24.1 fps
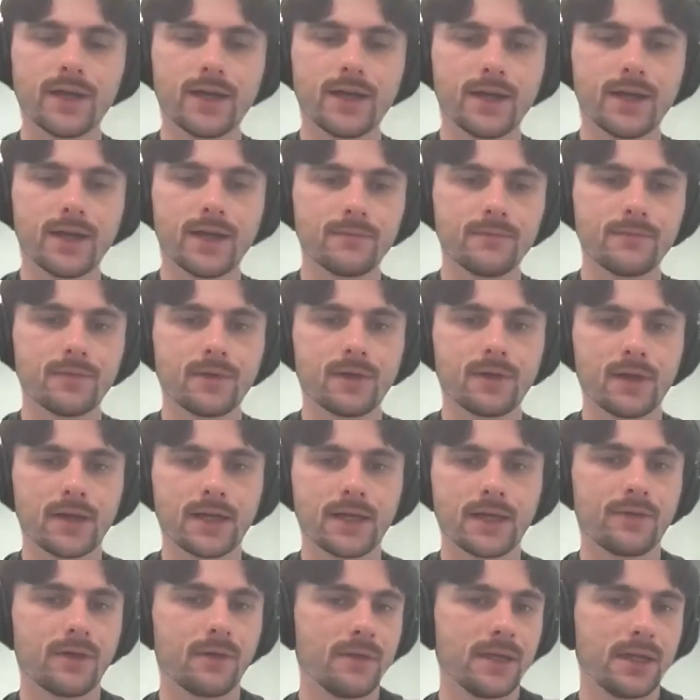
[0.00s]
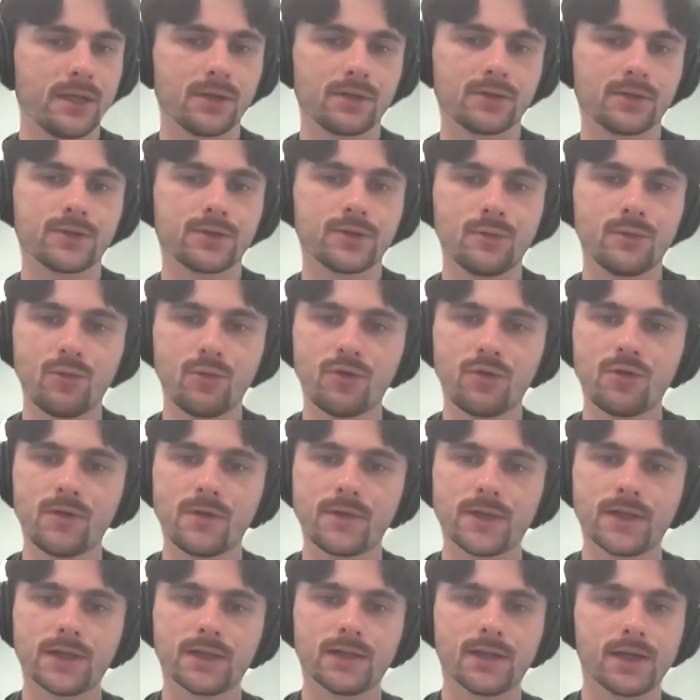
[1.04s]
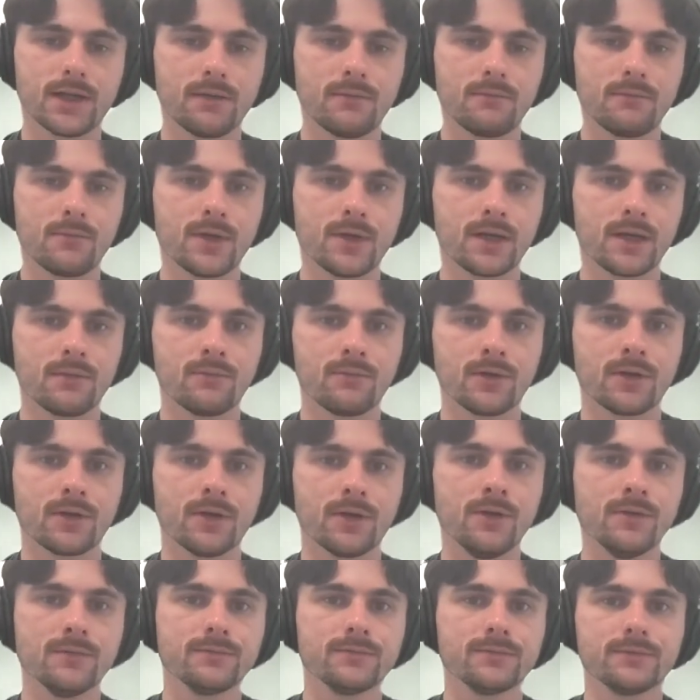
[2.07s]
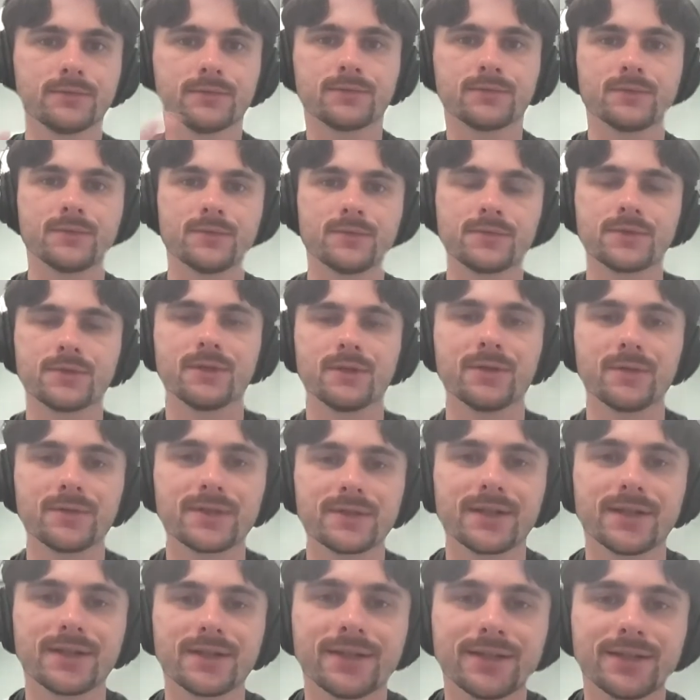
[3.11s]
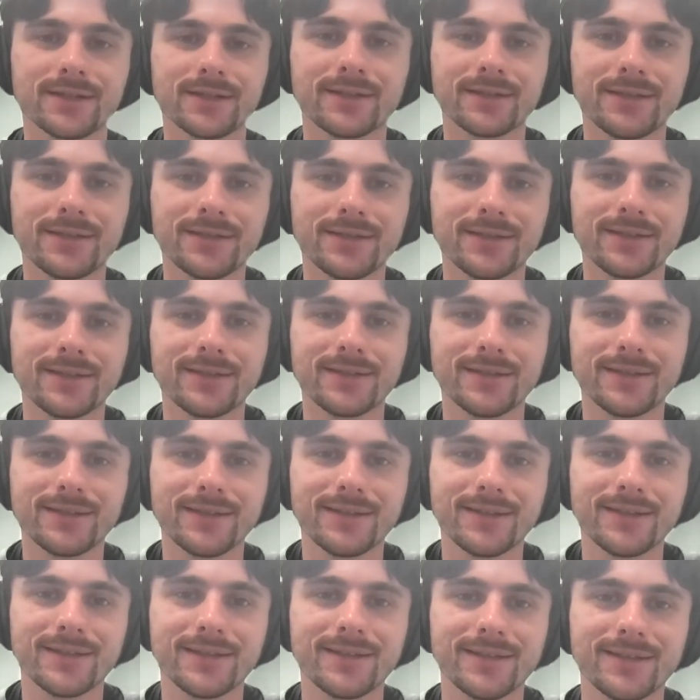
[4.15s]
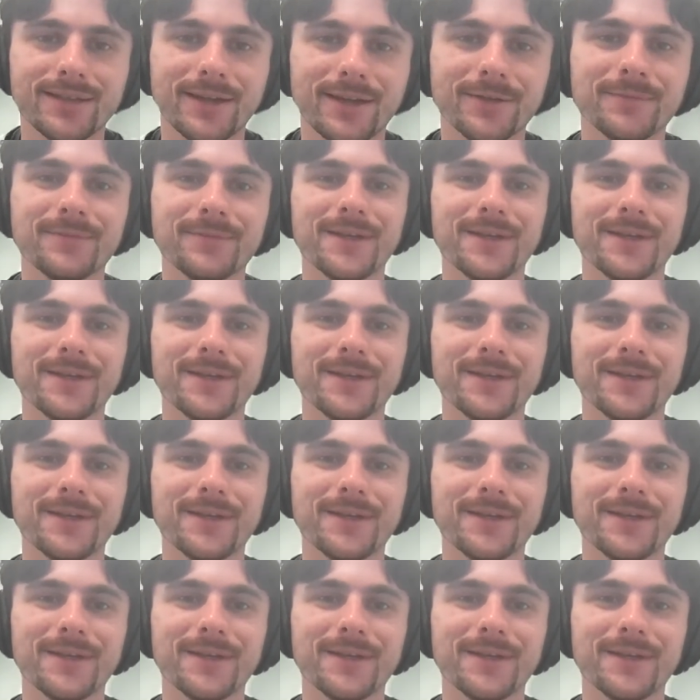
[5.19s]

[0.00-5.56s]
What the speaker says: I'll give it a minute or two more, and then we can. Oh, sorry, was that? No.